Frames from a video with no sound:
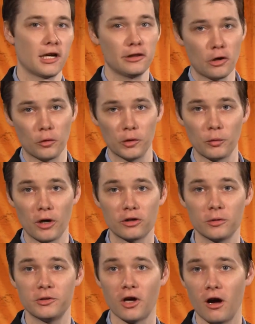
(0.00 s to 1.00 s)
Hello and
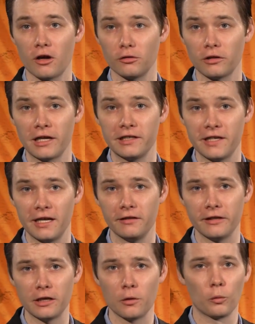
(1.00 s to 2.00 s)
welcome to Autoline
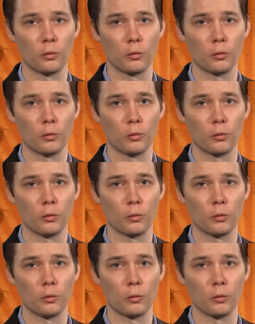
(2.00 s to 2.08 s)
Daily,